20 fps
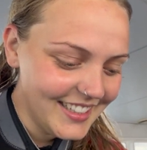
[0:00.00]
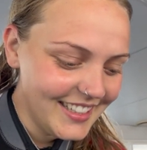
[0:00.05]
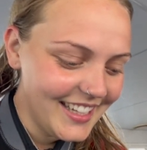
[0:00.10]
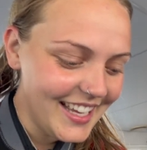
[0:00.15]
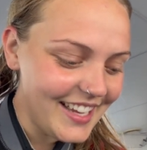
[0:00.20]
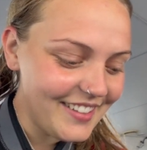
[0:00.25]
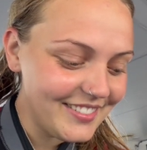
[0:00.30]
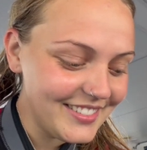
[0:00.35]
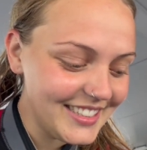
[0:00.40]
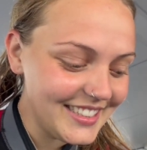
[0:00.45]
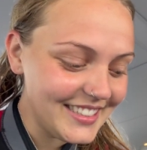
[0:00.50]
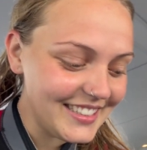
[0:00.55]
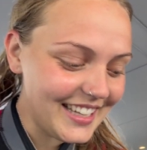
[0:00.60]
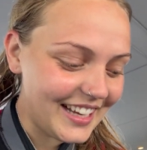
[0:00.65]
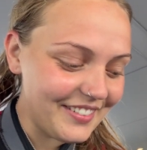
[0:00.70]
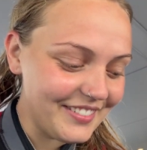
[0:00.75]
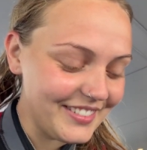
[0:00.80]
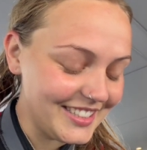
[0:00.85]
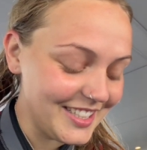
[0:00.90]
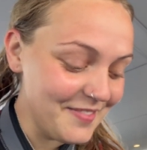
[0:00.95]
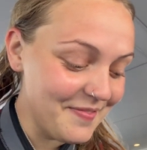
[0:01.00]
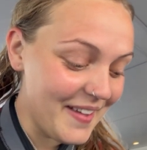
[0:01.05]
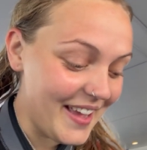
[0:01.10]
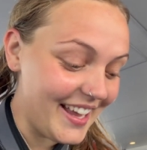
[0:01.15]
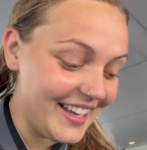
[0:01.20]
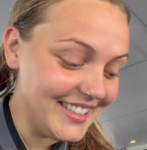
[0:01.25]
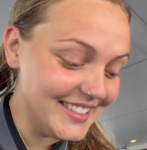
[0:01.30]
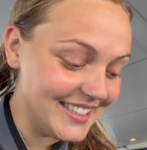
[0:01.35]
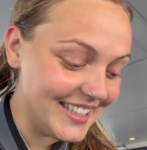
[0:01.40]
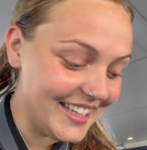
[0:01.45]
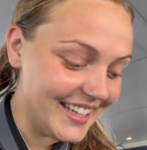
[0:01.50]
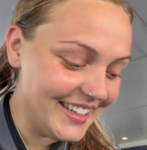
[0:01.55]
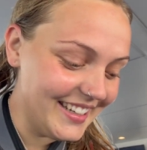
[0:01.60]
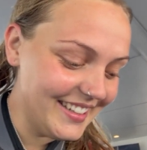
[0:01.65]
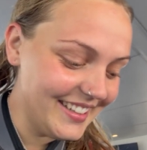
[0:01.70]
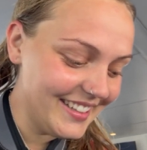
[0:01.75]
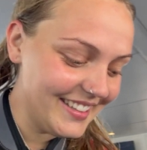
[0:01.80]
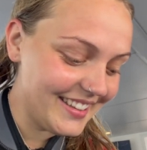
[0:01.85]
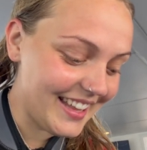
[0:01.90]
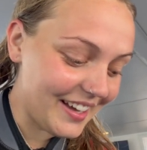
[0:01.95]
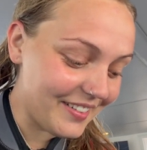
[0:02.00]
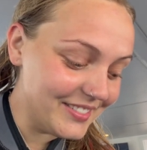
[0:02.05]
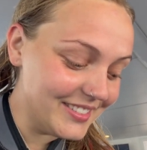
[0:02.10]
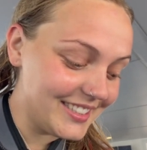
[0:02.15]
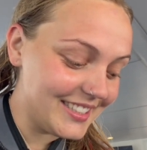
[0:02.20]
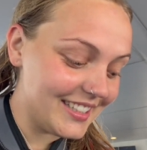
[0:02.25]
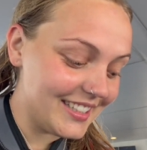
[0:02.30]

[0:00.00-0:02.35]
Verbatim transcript: it was, that was amazing. That was